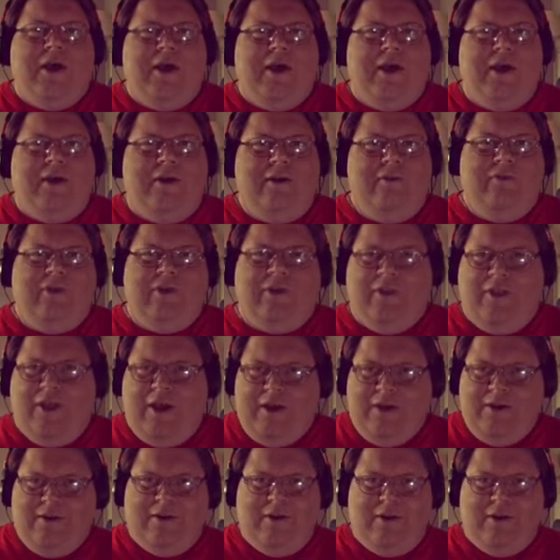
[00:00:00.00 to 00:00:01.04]
And if you
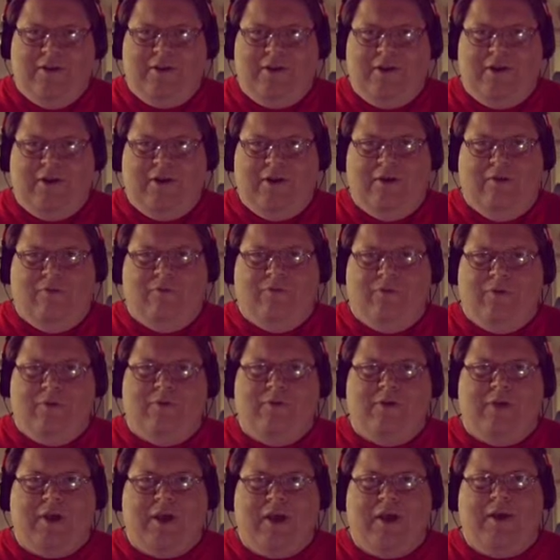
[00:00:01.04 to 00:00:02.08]
liked the
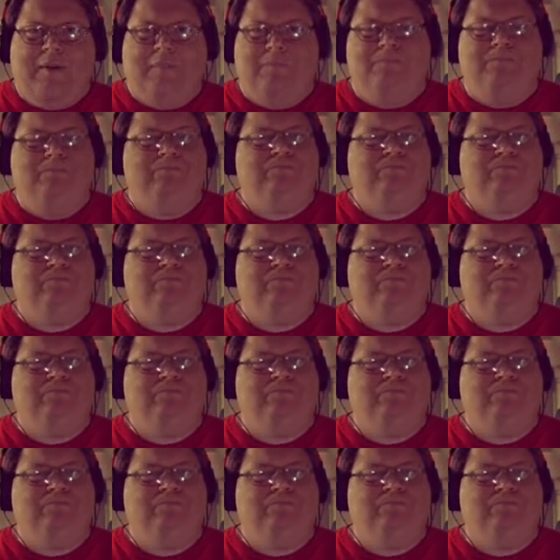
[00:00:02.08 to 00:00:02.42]
first game,